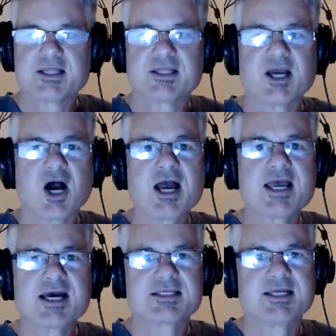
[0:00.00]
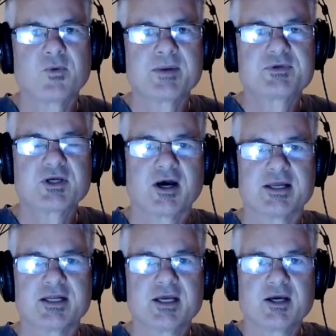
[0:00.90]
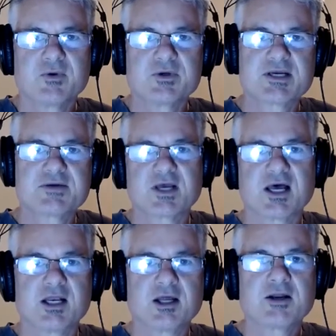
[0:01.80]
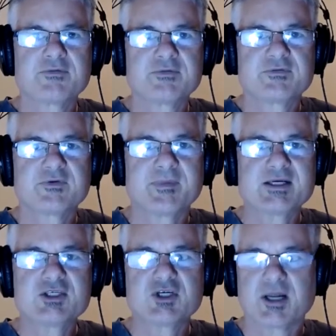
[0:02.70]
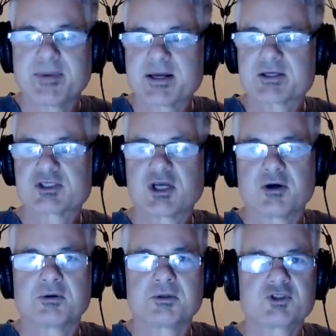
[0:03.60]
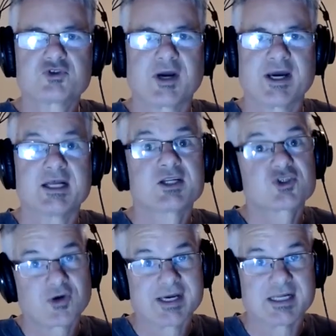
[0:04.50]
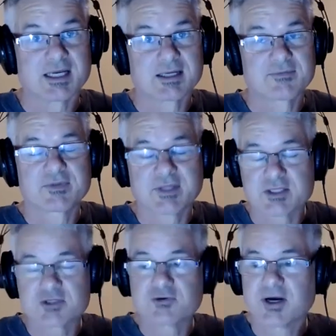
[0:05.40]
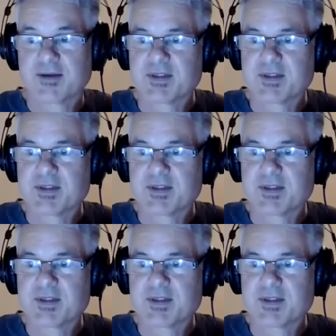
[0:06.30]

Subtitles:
the IRD website, which gives a lot of information about sole trader trading. That's right.